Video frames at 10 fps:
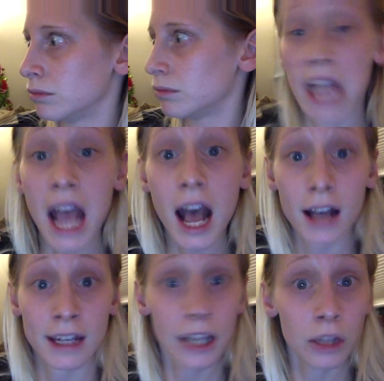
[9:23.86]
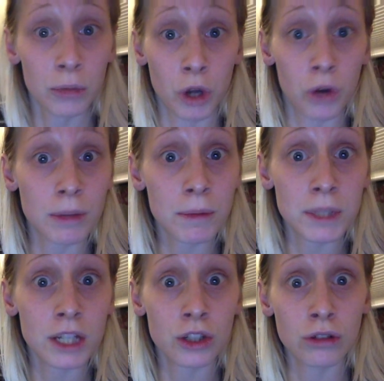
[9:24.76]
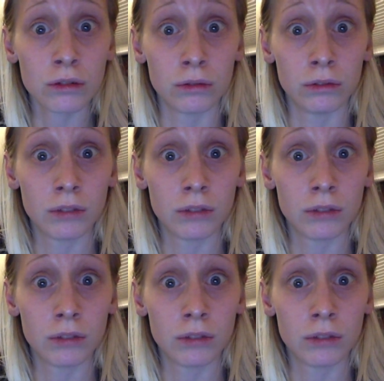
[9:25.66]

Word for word: Yeah, Caleb knows I'm upset too.